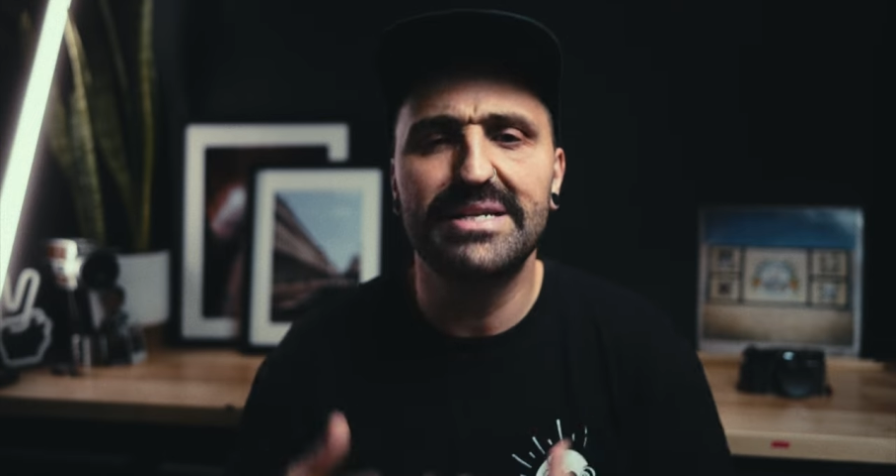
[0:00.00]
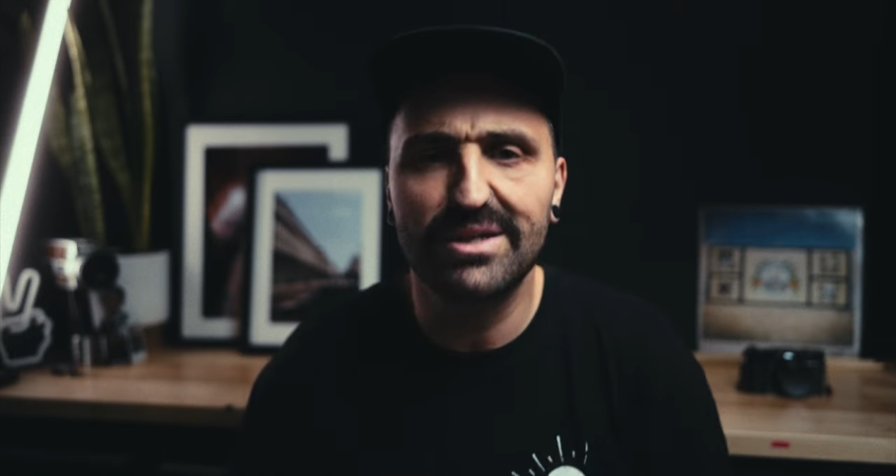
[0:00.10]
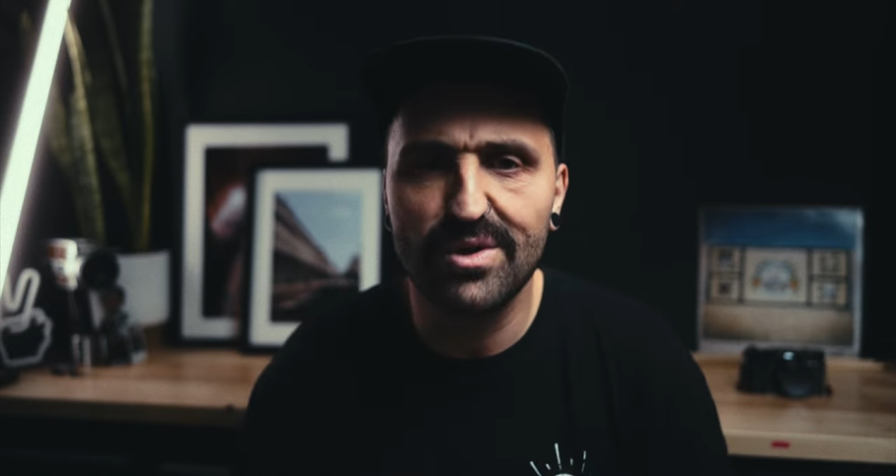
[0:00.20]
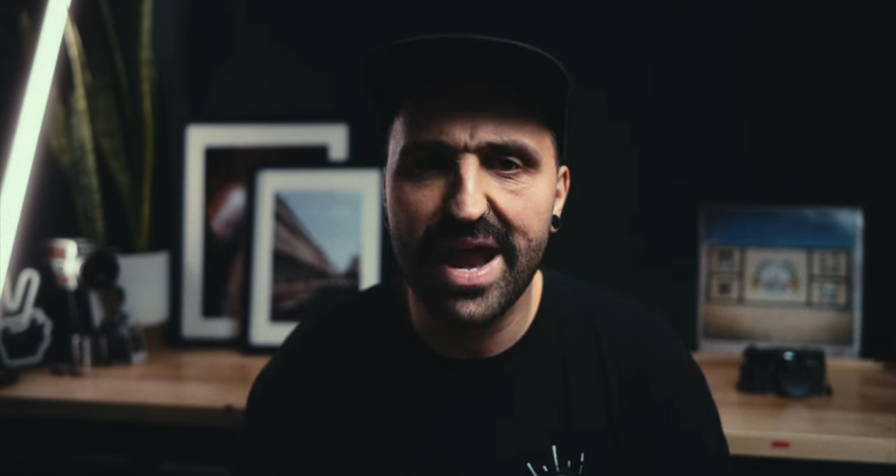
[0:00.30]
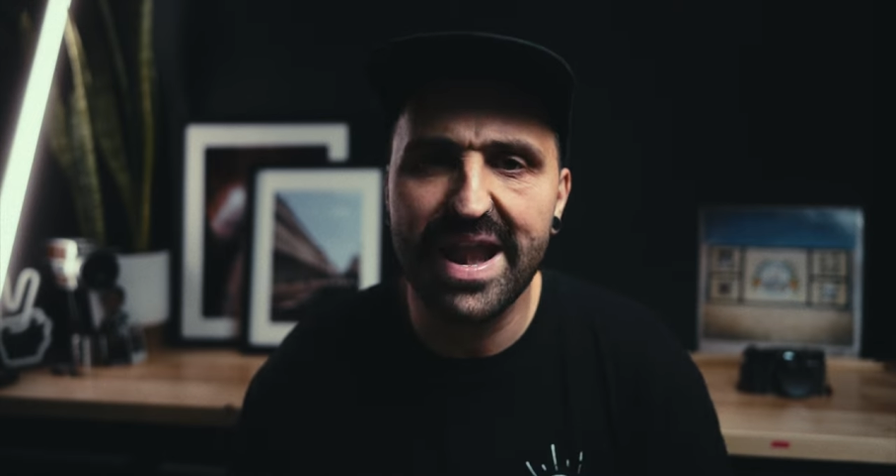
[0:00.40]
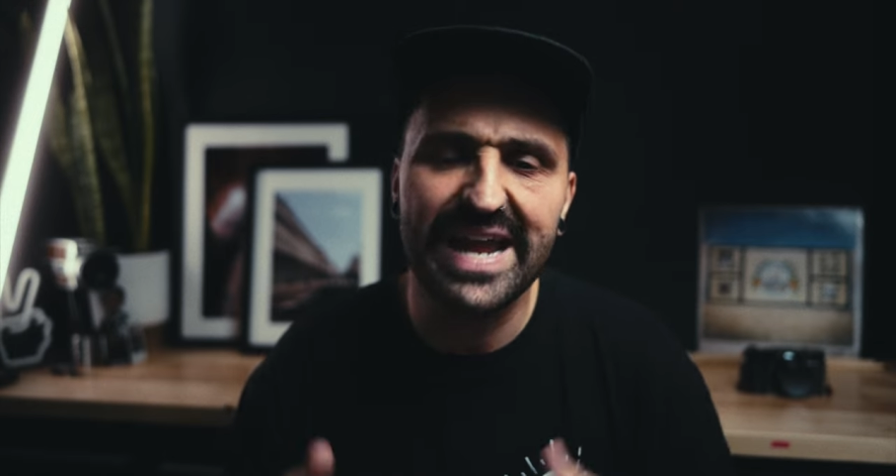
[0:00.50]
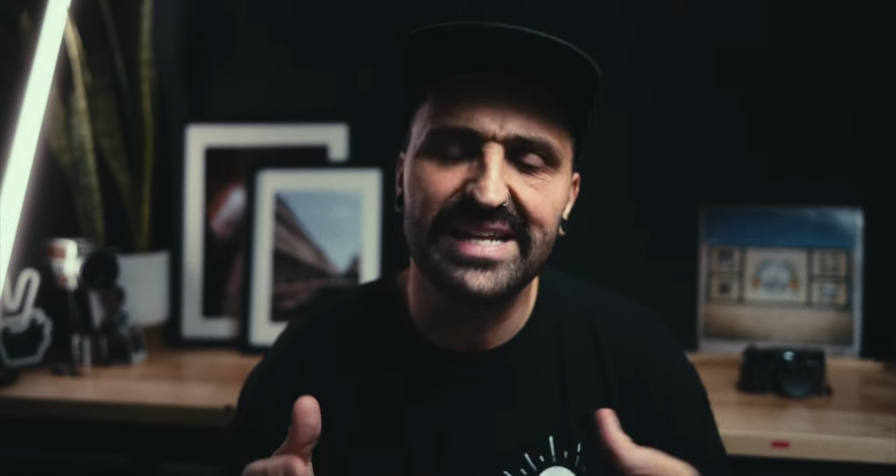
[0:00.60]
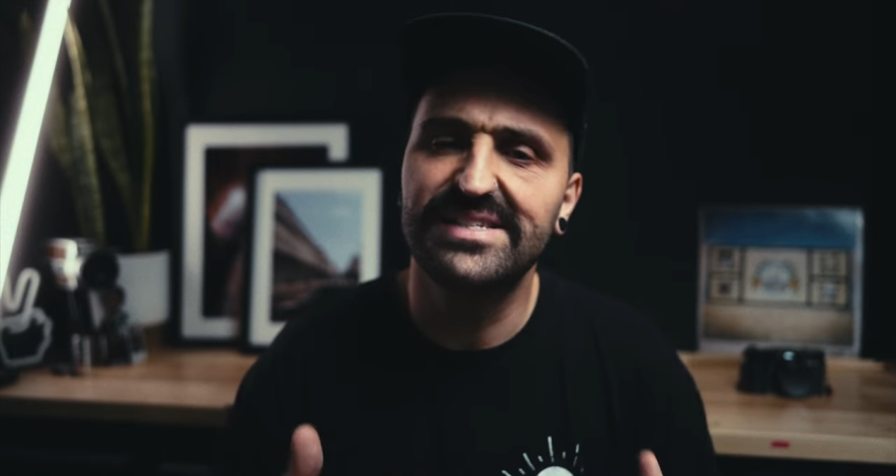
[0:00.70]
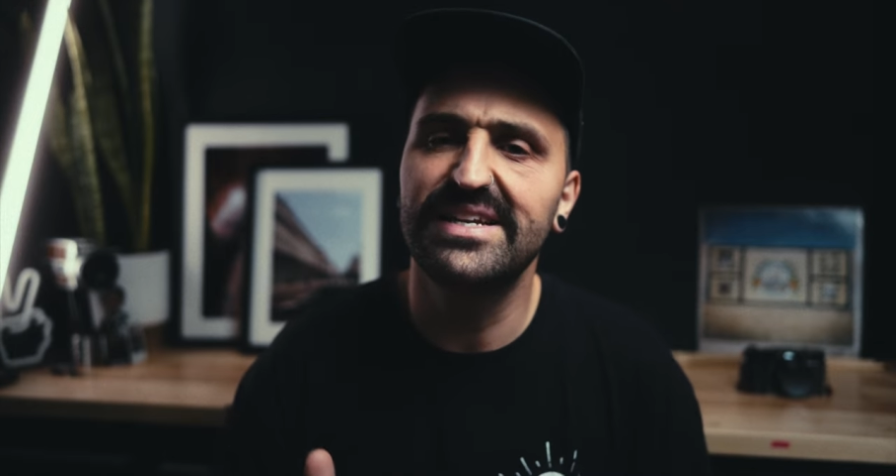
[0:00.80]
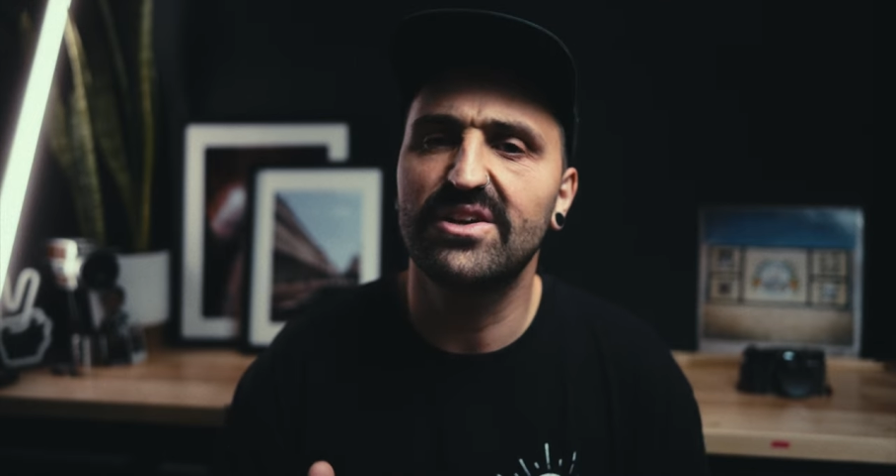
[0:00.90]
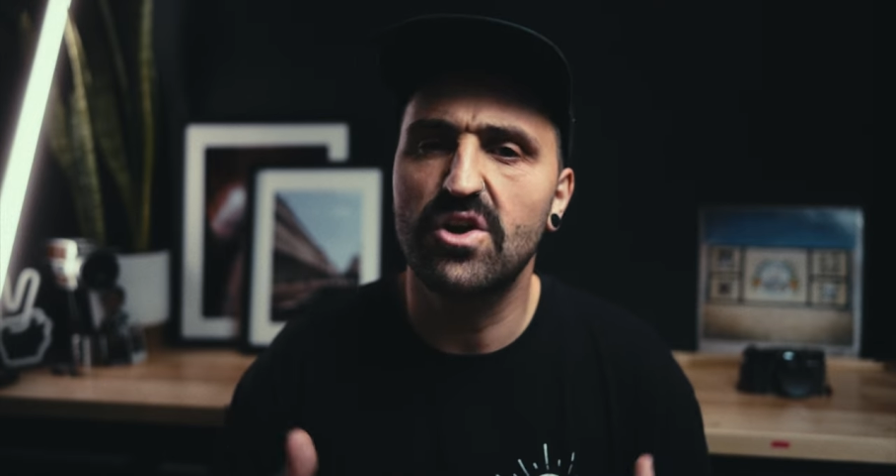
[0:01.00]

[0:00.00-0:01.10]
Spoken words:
me slow down and consider